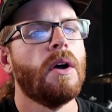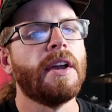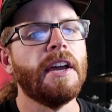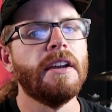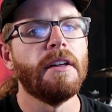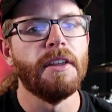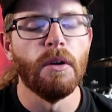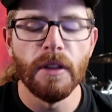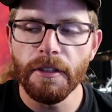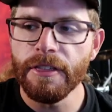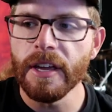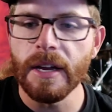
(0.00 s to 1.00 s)
Okay, now the
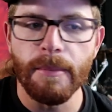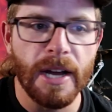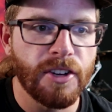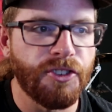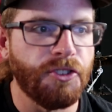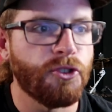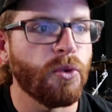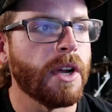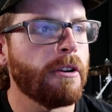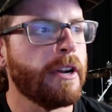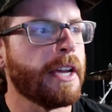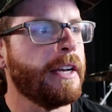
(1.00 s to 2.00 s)
only thing I'm actually
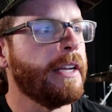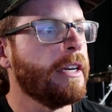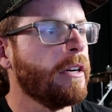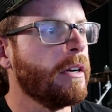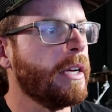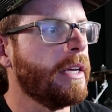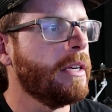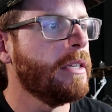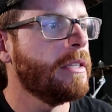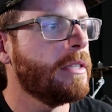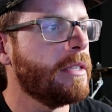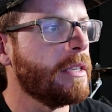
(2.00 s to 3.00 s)
triggering in here
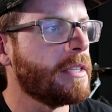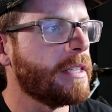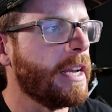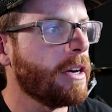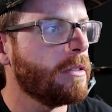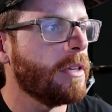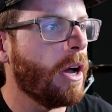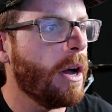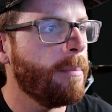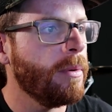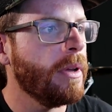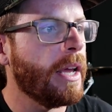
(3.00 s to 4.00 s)
is the snare
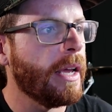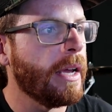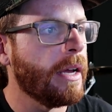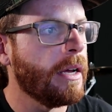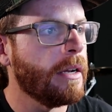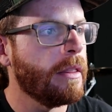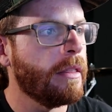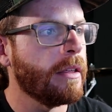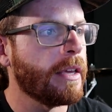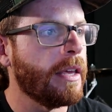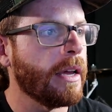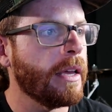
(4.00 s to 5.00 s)
top and the
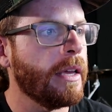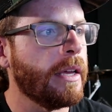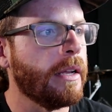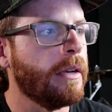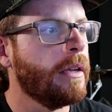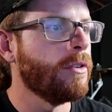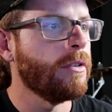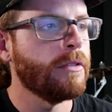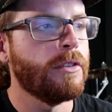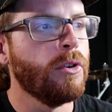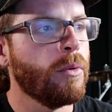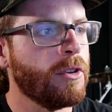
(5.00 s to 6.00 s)
kick in. There are
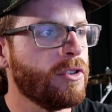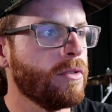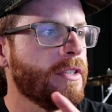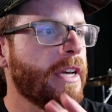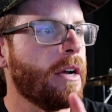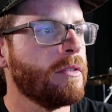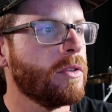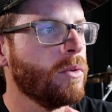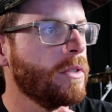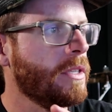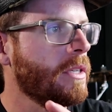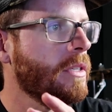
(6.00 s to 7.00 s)
two original sound
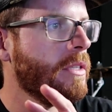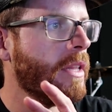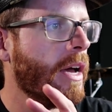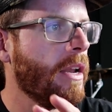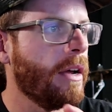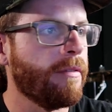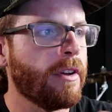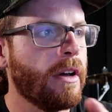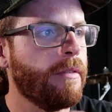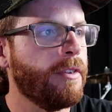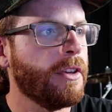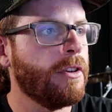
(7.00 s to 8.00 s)
sources that I've
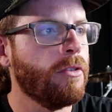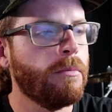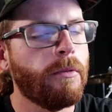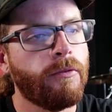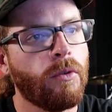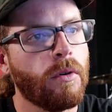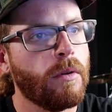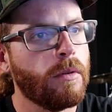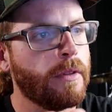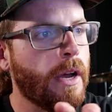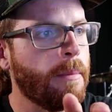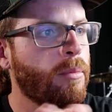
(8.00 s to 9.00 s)
kind of EQ'd
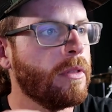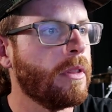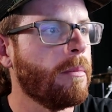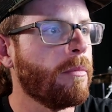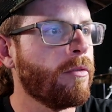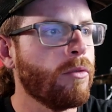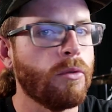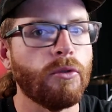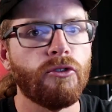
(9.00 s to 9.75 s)
before I put them through